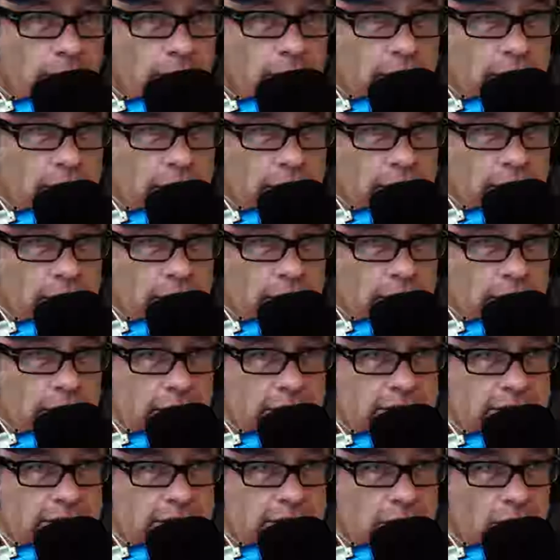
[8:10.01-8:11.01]

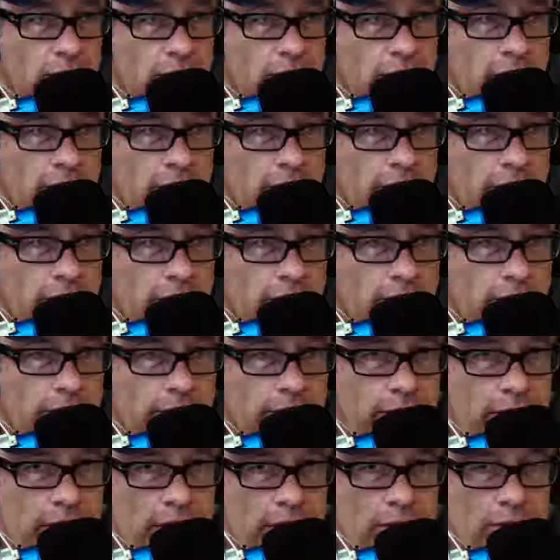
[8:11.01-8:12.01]
it's no longer
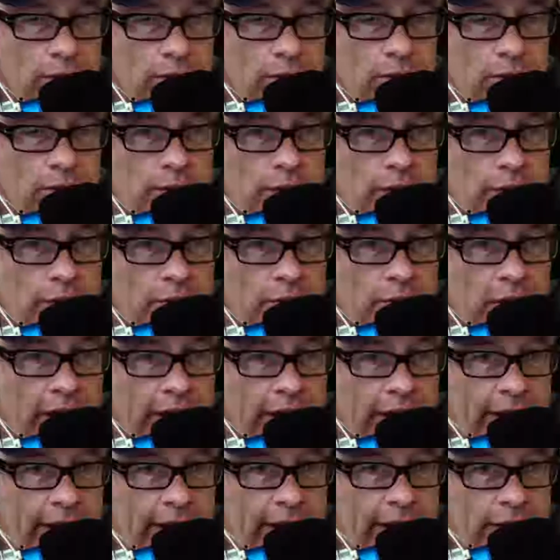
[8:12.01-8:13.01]
that you buy
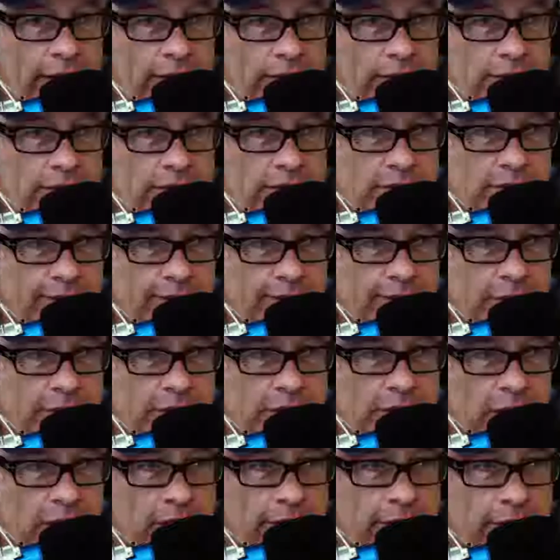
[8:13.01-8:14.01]
a house for
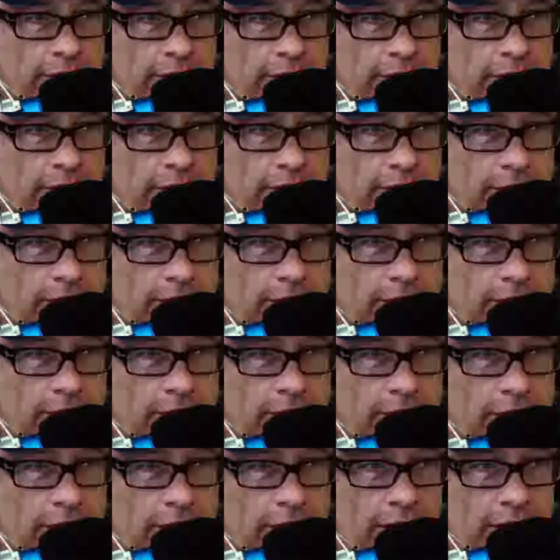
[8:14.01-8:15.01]
shelter.
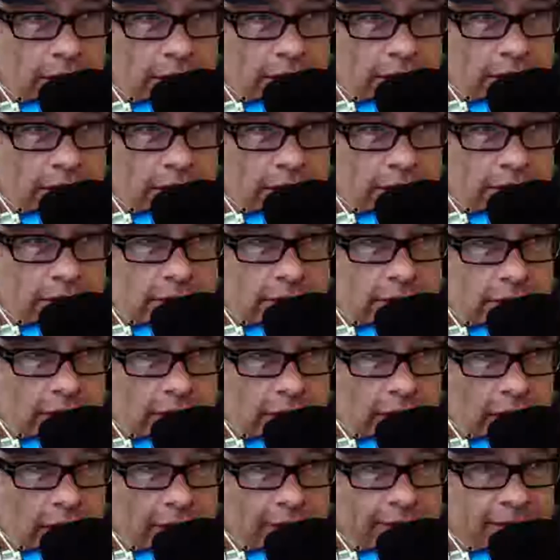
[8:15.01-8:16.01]
It's
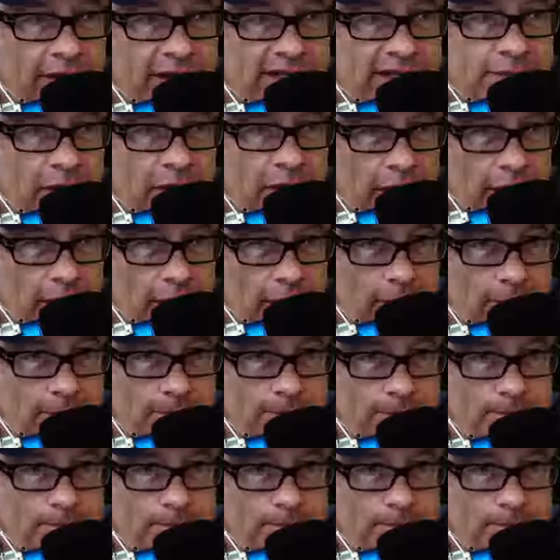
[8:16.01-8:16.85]
an investment now.